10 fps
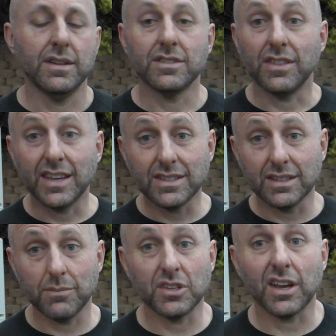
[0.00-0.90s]
So these
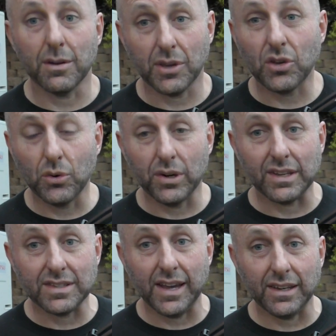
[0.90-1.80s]
limbs are going to be good
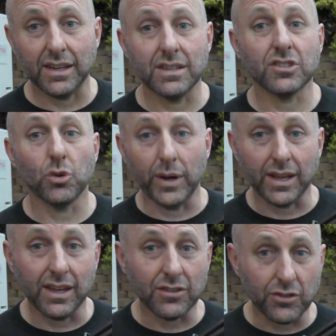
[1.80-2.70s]
in 10 years, 20
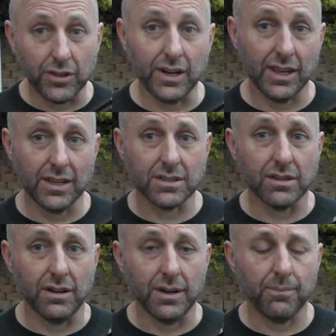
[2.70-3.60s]
years, 30 years
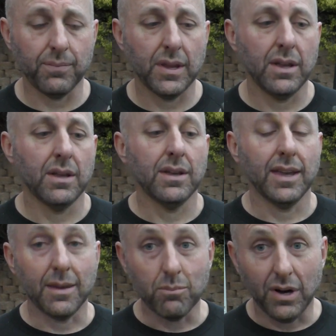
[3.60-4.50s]
time,
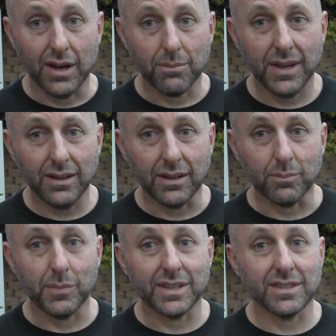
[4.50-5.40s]
in my
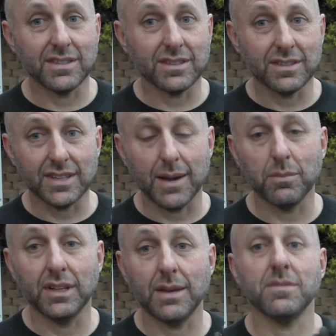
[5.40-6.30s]
opinion, because these are the
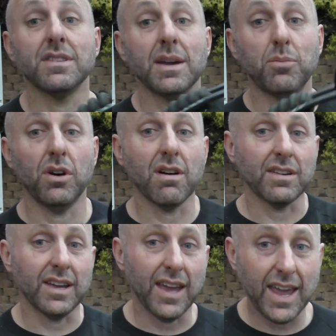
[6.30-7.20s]
same limbs they put
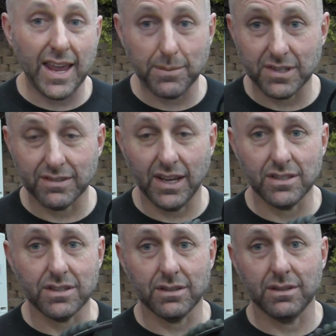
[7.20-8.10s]
under heaps of
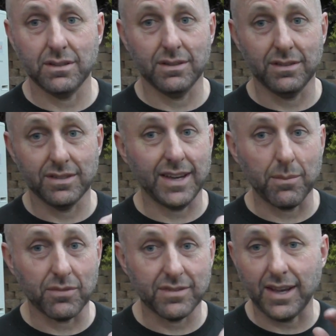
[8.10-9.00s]
tension.
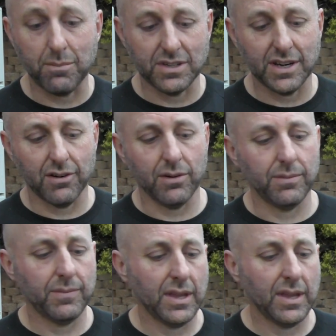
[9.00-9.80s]
Same material.